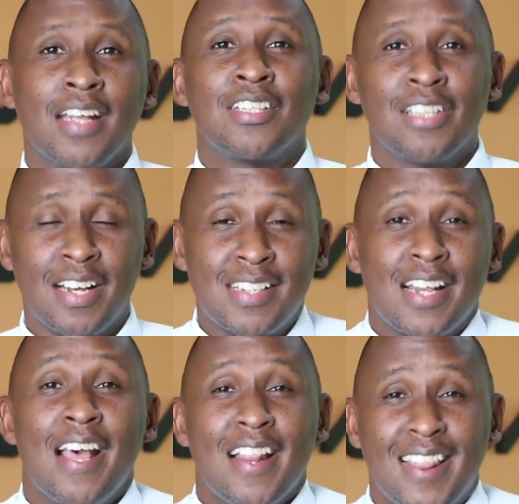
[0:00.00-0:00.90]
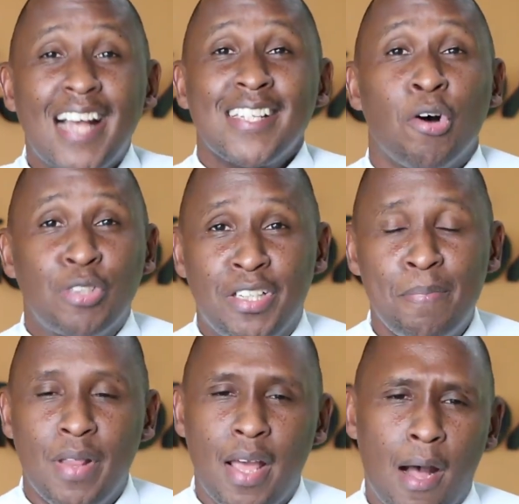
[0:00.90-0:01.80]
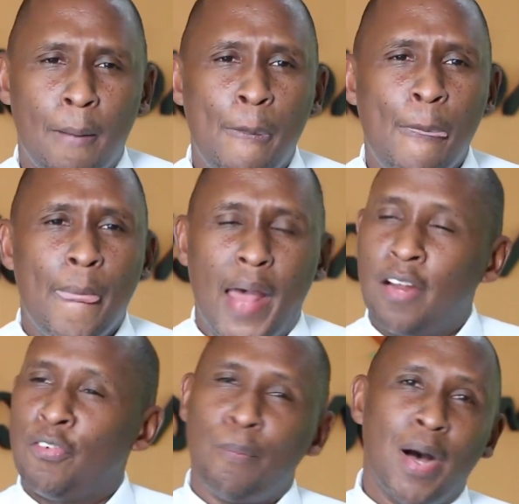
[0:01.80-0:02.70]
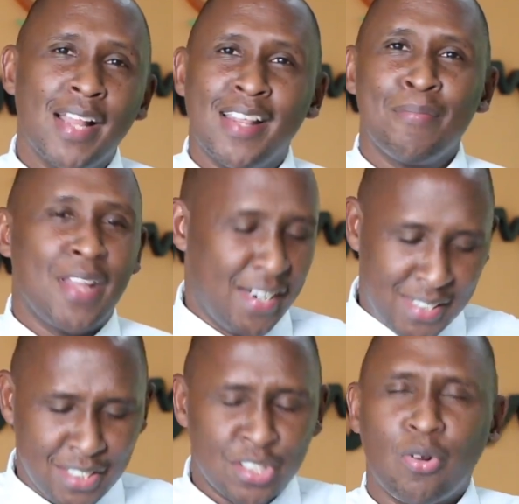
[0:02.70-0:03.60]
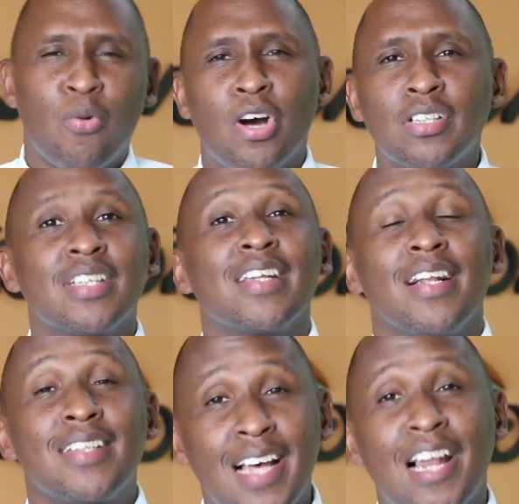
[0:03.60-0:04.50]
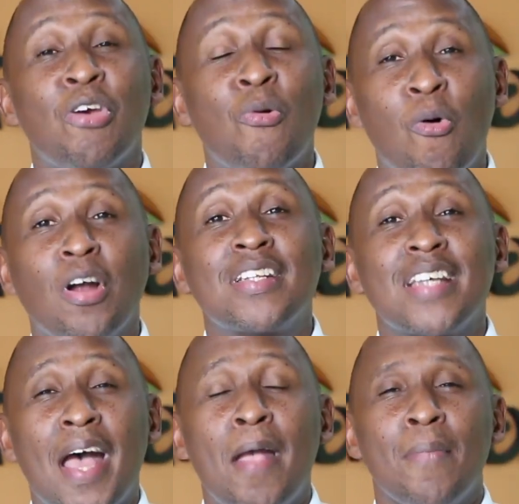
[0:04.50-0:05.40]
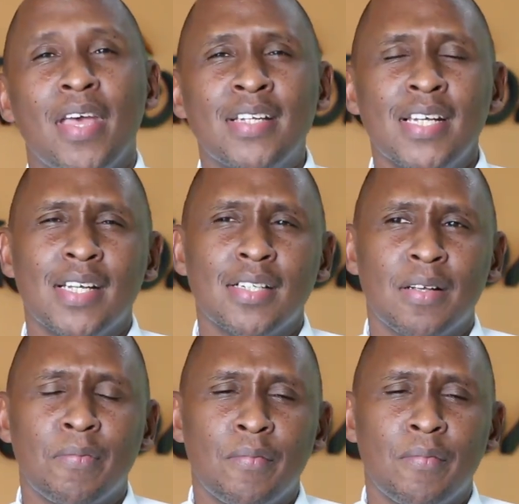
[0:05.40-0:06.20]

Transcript: shillings. That's how cheap they are. And if you buy them, they're digital watch, they'll tell you what time it is.